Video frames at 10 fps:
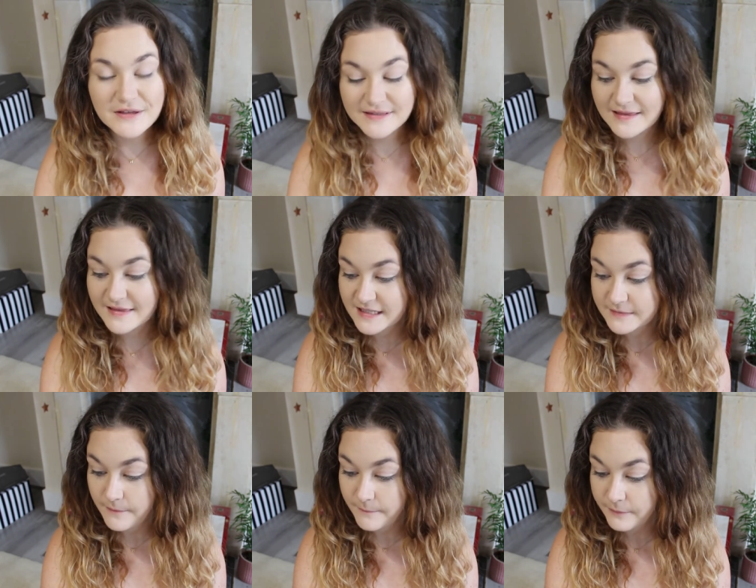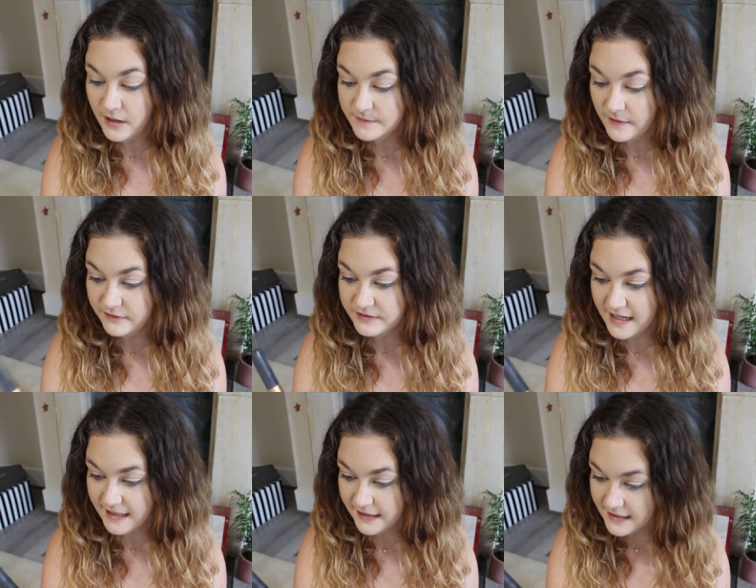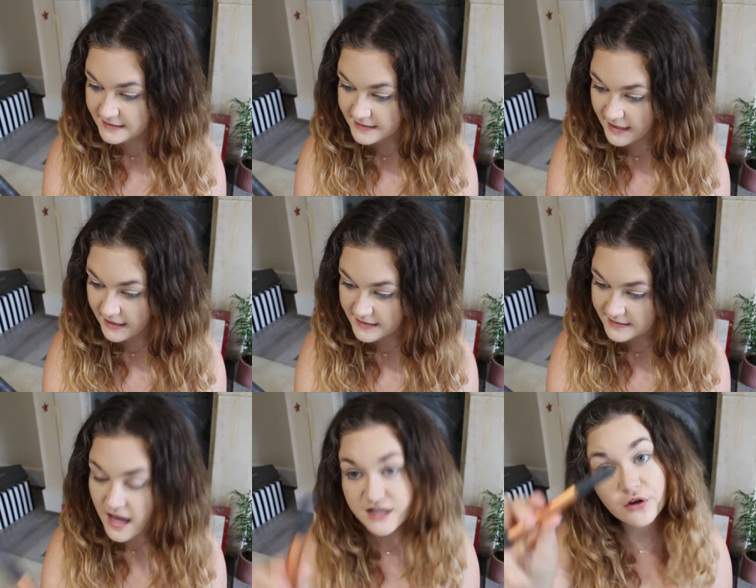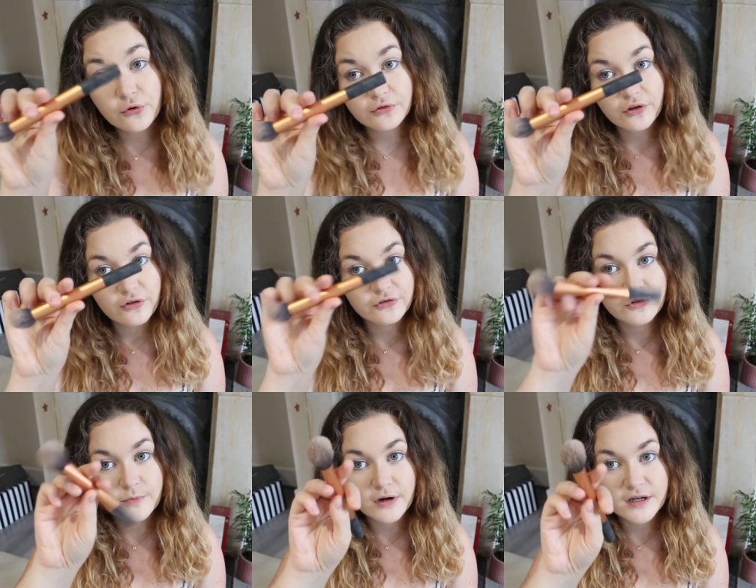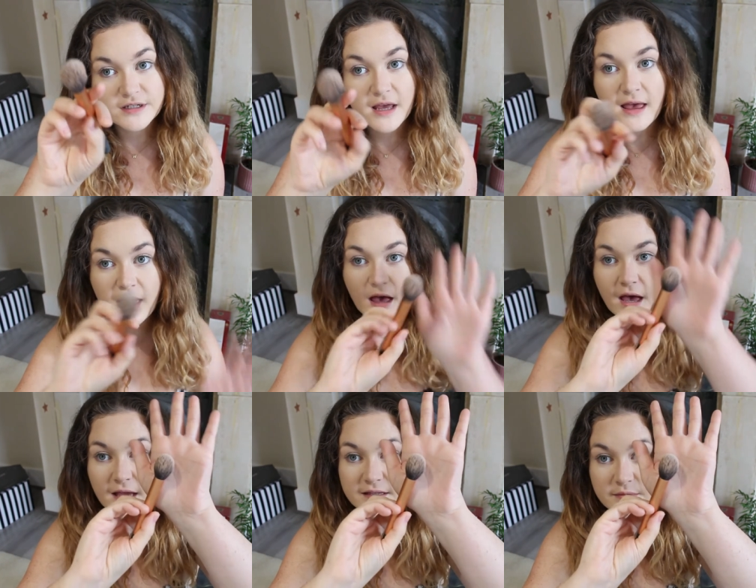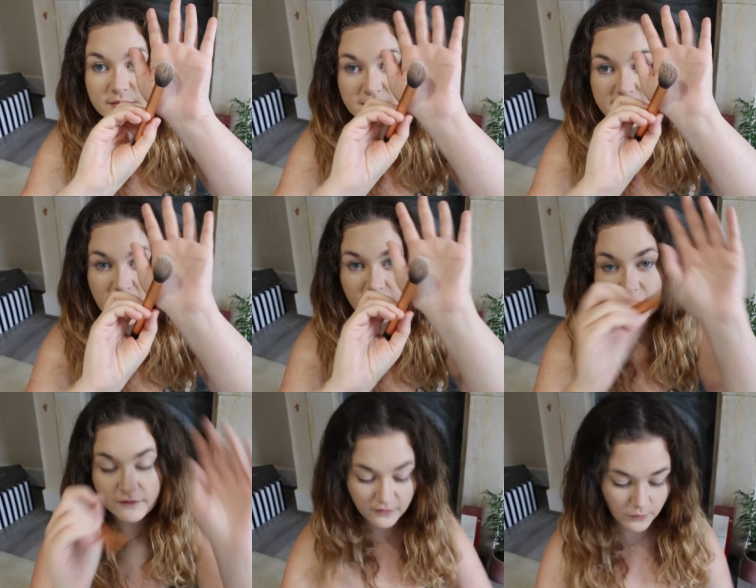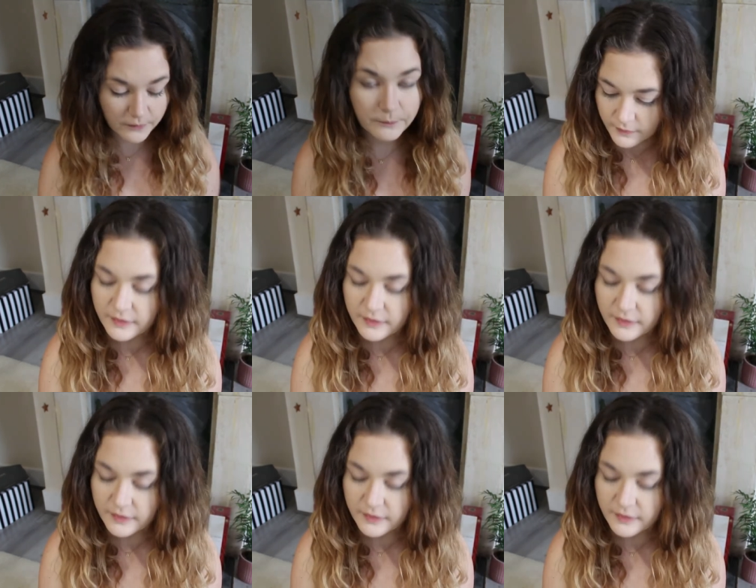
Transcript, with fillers: using this brush by Real Techniques. It is actually called the contour brush, uh, so it's just like a fluffy one.